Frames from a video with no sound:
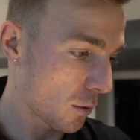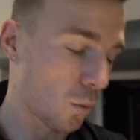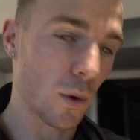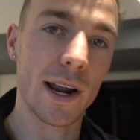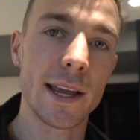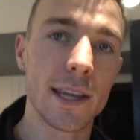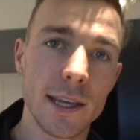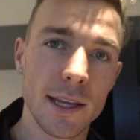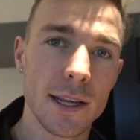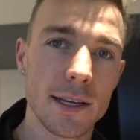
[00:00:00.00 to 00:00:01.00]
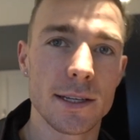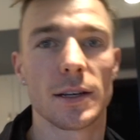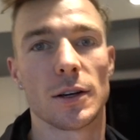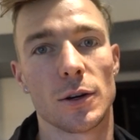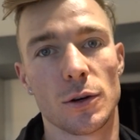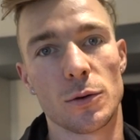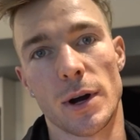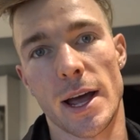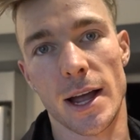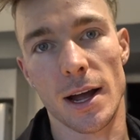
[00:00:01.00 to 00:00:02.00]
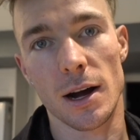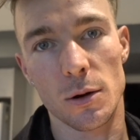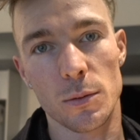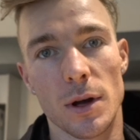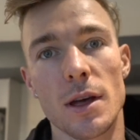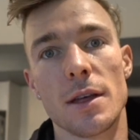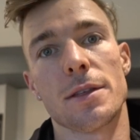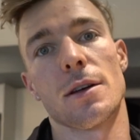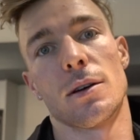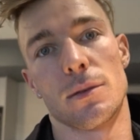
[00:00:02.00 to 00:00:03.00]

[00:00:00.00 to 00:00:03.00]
what I eat, who I hang out with,